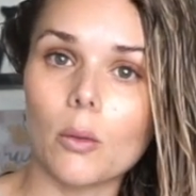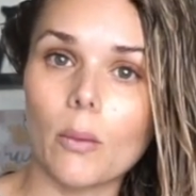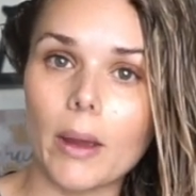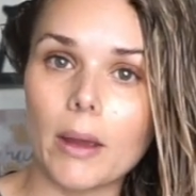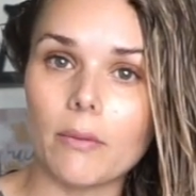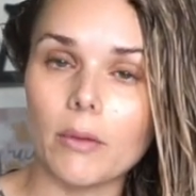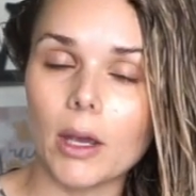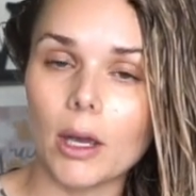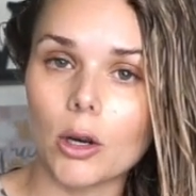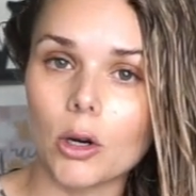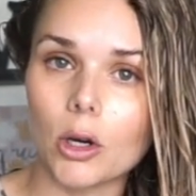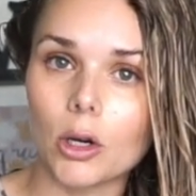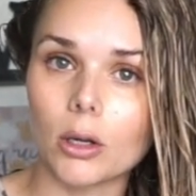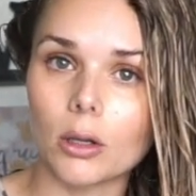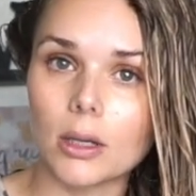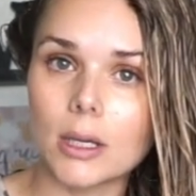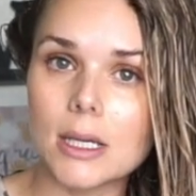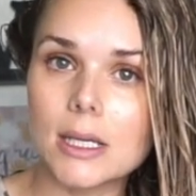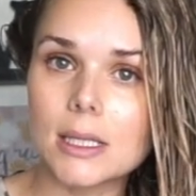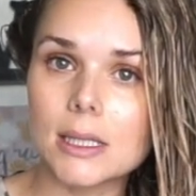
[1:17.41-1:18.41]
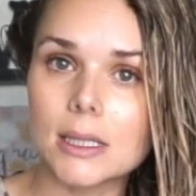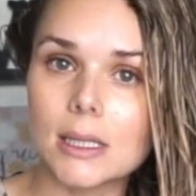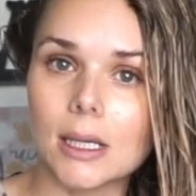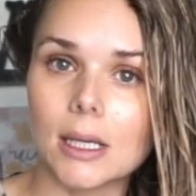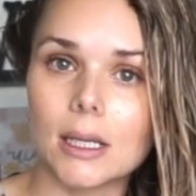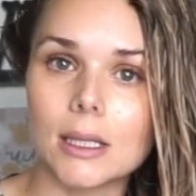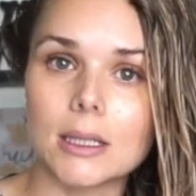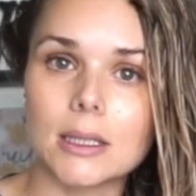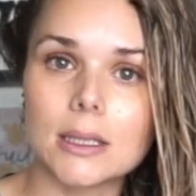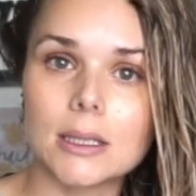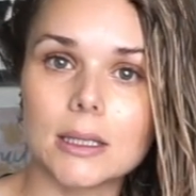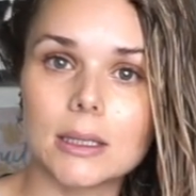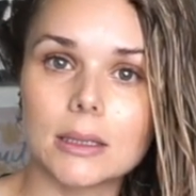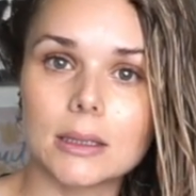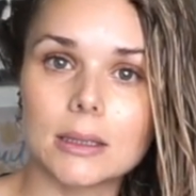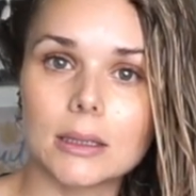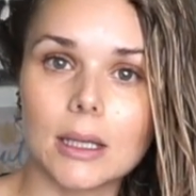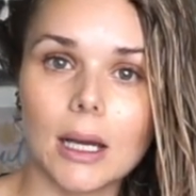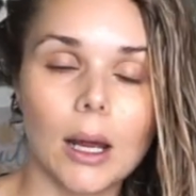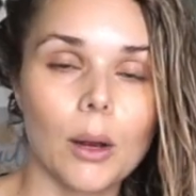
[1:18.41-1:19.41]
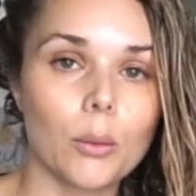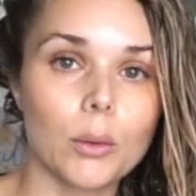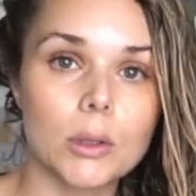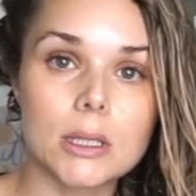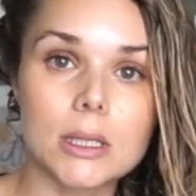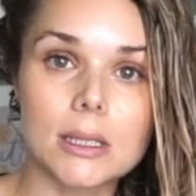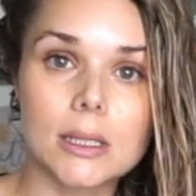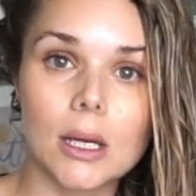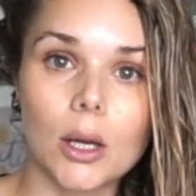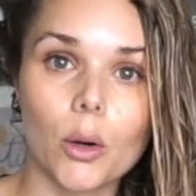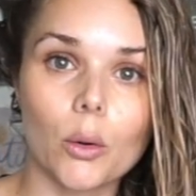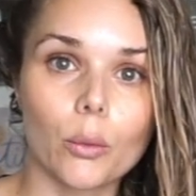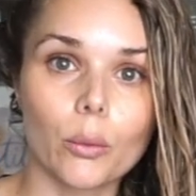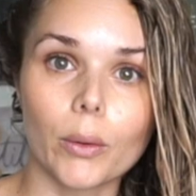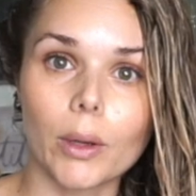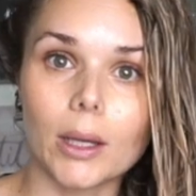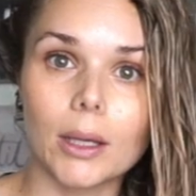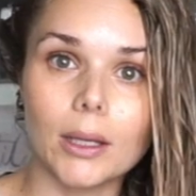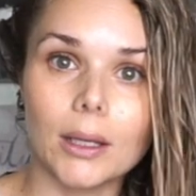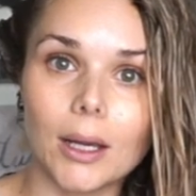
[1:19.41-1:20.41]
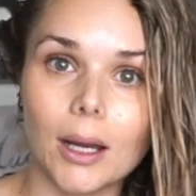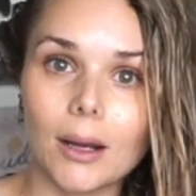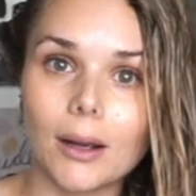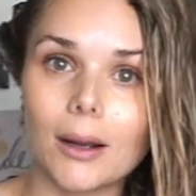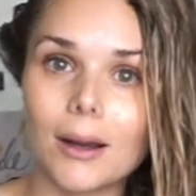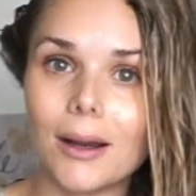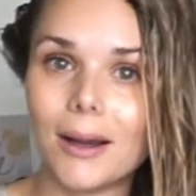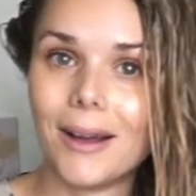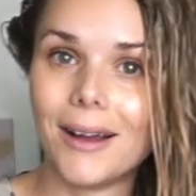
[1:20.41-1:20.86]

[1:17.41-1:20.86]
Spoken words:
wavy and curly since I was really young.